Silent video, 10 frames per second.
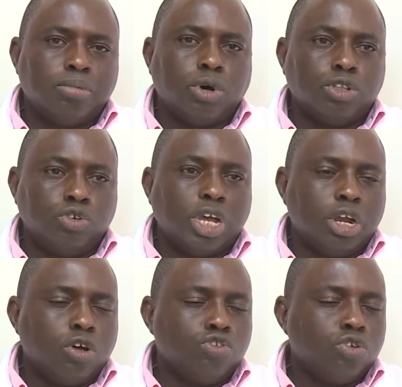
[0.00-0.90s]
But you
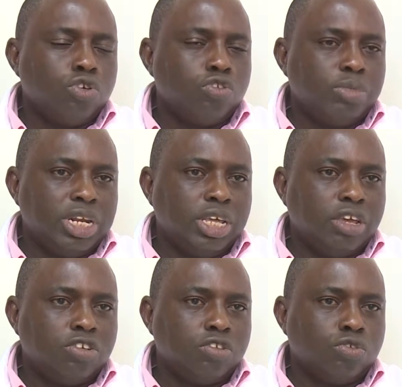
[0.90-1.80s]
can also use
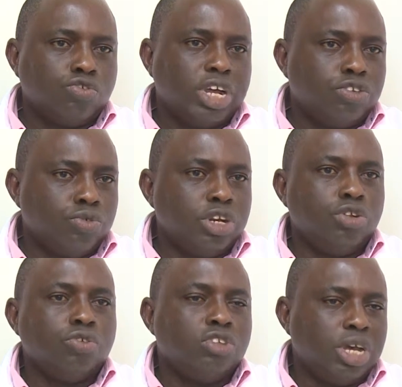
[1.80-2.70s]
medications to try to
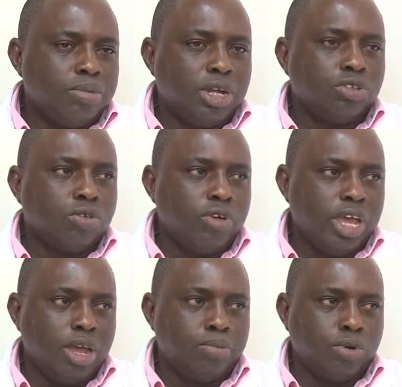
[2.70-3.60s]
reduce the amount of
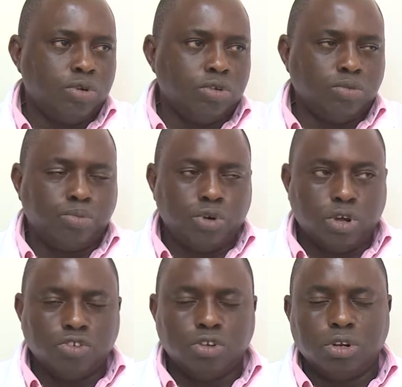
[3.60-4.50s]
hair
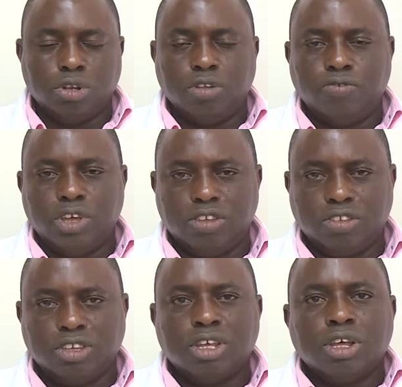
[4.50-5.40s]
production on the
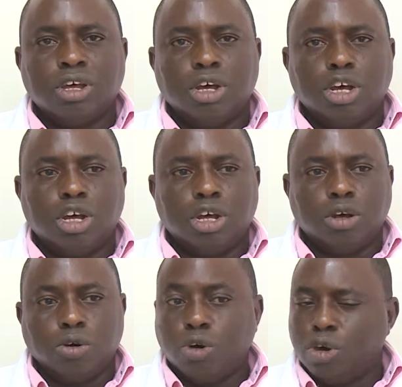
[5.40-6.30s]
face
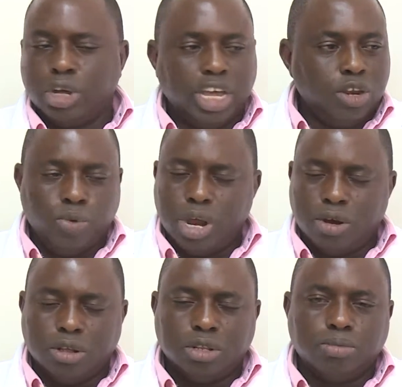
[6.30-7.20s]
or
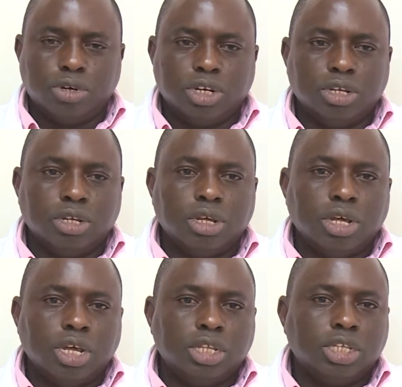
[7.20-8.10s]
anywhere around the body.
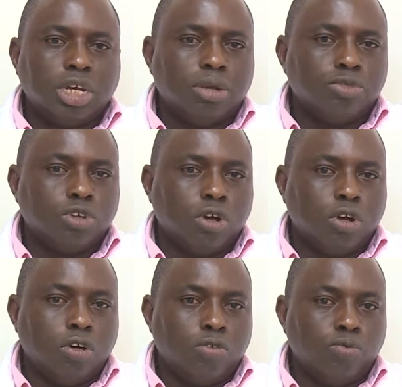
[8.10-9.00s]
In terms
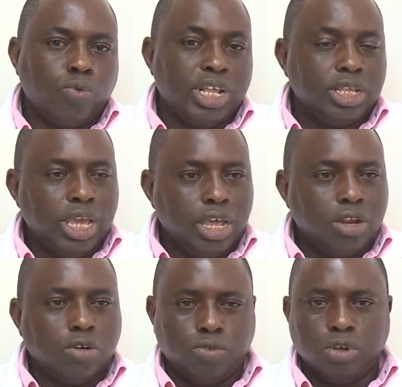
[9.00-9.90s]
of weight
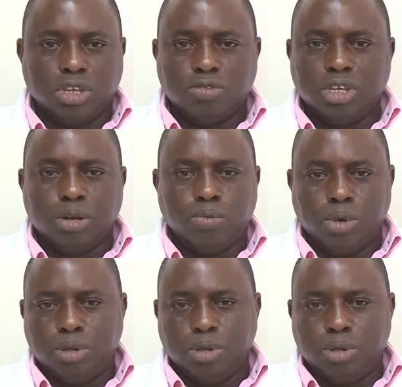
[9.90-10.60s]
gain, of course, I've said